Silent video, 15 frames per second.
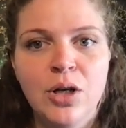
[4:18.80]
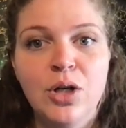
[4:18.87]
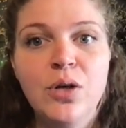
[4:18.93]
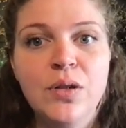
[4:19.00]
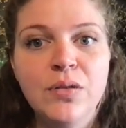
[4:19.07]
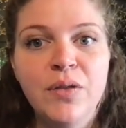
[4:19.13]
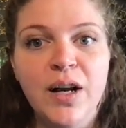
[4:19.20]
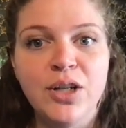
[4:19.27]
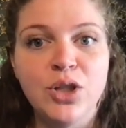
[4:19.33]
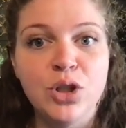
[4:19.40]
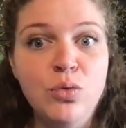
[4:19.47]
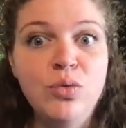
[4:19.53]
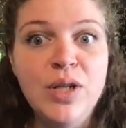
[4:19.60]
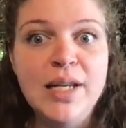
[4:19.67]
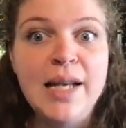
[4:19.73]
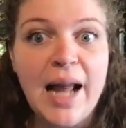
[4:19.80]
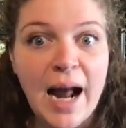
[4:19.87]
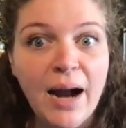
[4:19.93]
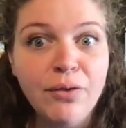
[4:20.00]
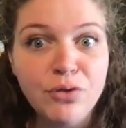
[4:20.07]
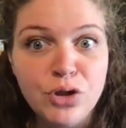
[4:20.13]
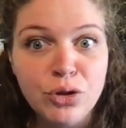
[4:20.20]
Newsflash, you didn't
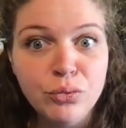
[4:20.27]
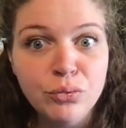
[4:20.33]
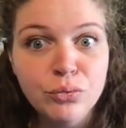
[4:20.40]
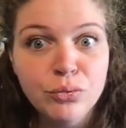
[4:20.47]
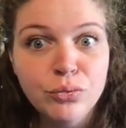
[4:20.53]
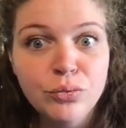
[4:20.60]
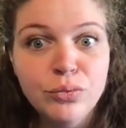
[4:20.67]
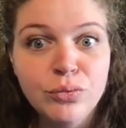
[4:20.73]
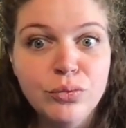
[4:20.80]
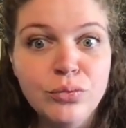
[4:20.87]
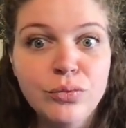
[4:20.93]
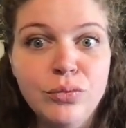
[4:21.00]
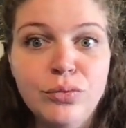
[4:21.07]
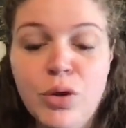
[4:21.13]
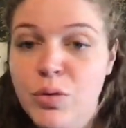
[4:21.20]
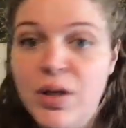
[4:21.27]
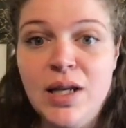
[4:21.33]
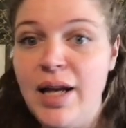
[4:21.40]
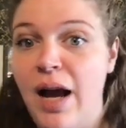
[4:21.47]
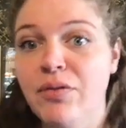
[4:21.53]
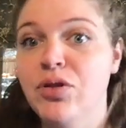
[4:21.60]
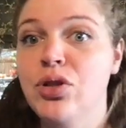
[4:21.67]
have to. You
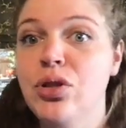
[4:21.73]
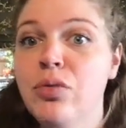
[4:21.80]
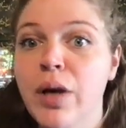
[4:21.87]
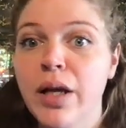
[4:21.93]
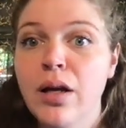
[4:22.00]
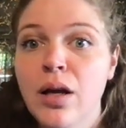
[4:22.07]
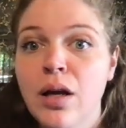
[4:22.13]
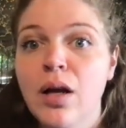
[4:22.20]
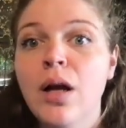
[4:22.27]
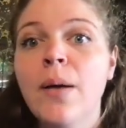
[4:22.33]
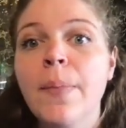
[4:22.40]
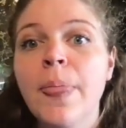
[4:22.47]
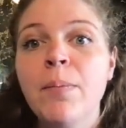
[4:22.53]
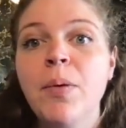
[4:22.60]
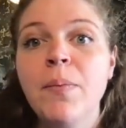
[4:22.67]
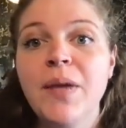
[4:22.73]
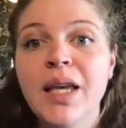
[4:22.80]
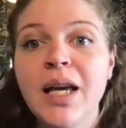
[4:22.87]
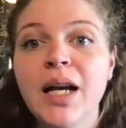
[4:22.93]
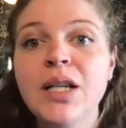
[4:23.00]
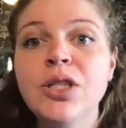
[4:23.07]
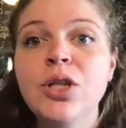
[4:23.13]
didn't have to do it. But
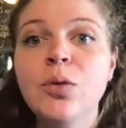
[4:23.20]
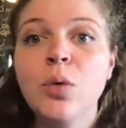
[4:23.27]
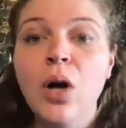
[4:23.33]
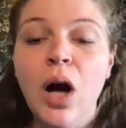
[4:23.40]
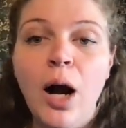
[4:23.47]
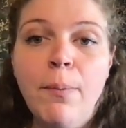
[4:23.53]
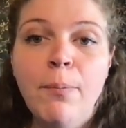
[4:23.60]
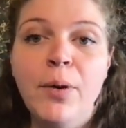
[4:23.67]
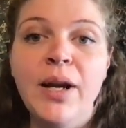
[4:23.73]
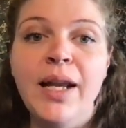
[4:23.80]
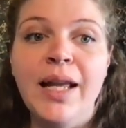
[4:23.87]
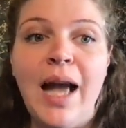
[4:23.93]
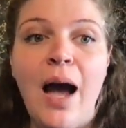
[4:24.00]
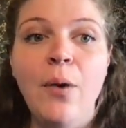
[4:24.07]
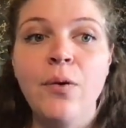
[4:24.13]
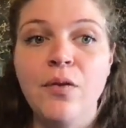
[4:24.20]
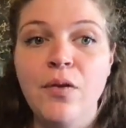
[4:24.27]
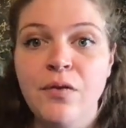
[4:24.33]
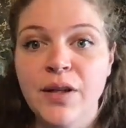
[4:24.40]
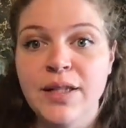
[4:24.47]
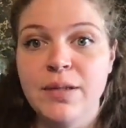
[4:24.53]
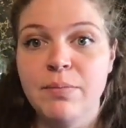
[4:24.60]
because you were operating out of a
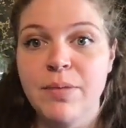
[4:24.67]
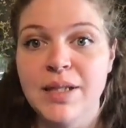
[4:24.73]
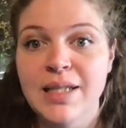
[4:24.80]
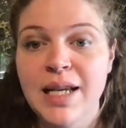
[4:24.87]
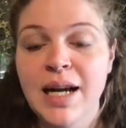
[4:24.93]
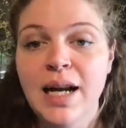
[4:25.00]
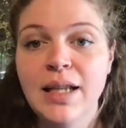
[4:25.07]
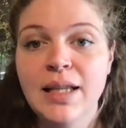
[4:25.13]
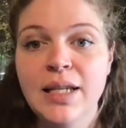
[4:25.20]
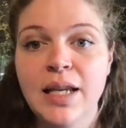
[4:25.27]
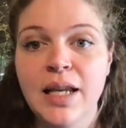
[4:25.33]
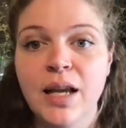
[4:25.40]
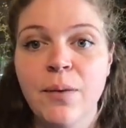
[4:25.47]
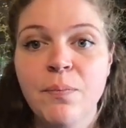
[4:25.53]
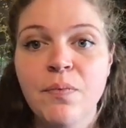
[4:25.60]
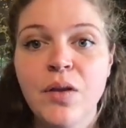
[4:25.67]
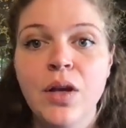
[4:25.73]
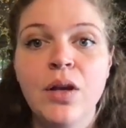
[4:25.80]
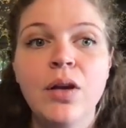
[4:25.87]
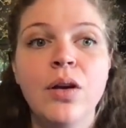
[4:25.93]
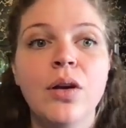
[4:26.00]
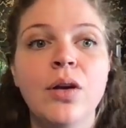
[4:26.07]
victim mentality,
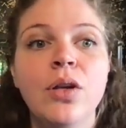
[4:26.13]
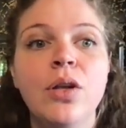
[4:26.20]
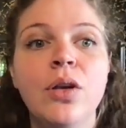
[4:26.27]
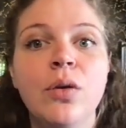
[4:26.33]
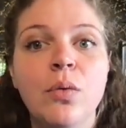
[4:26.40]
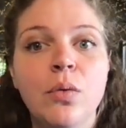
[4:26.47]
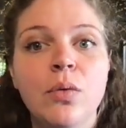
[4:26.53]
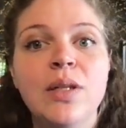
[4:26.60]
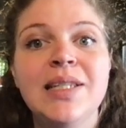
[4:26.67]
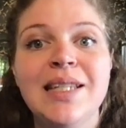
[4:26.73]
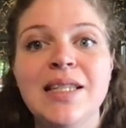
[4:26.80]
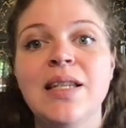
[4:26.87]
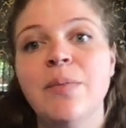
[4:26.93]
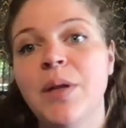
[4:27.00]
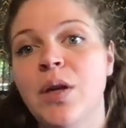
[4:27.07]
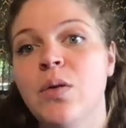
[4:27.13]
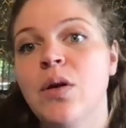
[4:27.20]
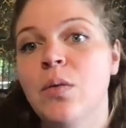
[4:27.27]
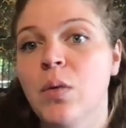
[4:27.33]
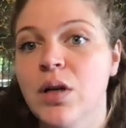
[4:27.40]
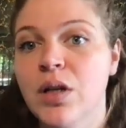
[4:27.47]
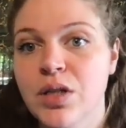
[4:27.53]
you did something you
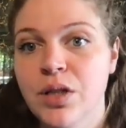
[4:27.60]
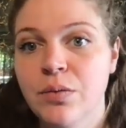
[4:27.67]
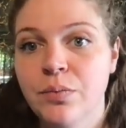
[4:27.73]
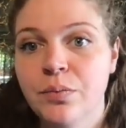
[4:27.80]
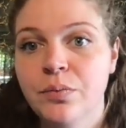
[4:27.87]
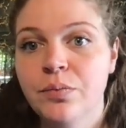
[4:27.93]
didn't want to do.